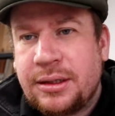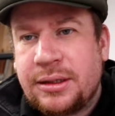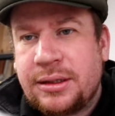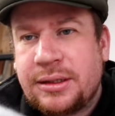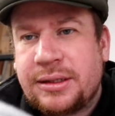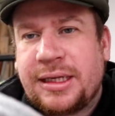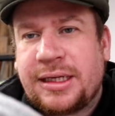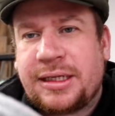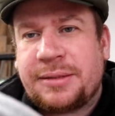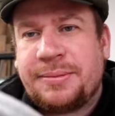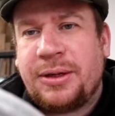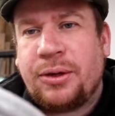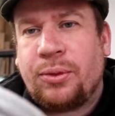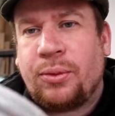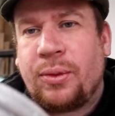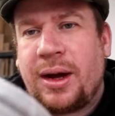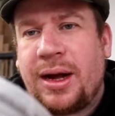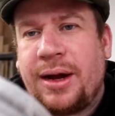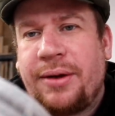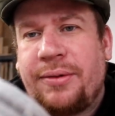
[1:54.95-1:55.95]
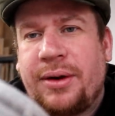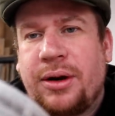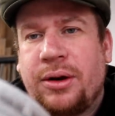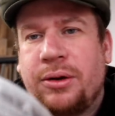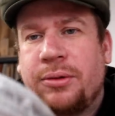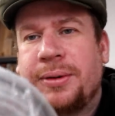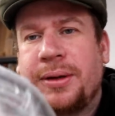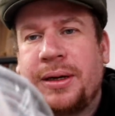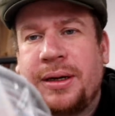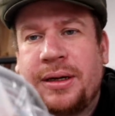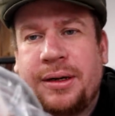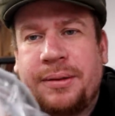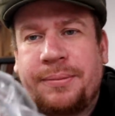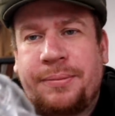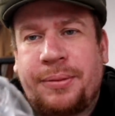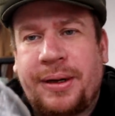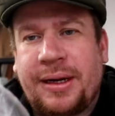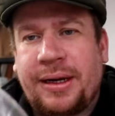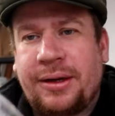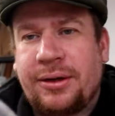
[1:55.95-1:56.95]
six mil wire rope,
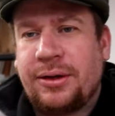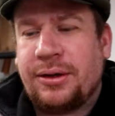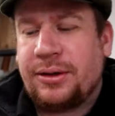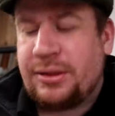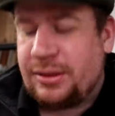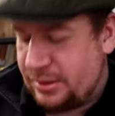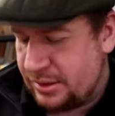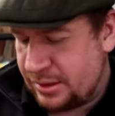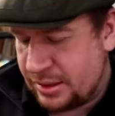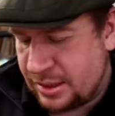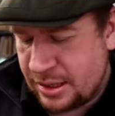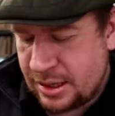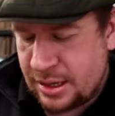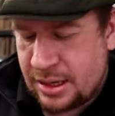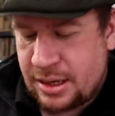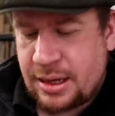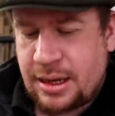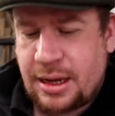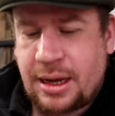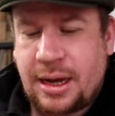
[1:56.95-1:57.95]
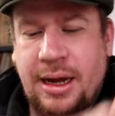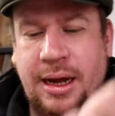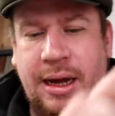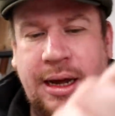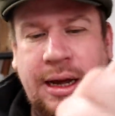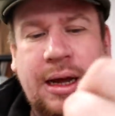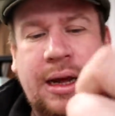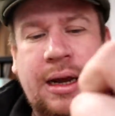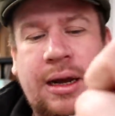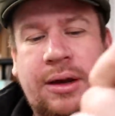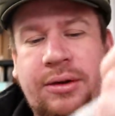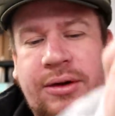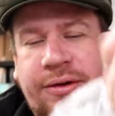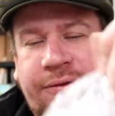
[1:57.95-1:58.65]
pretty good. Uh, a load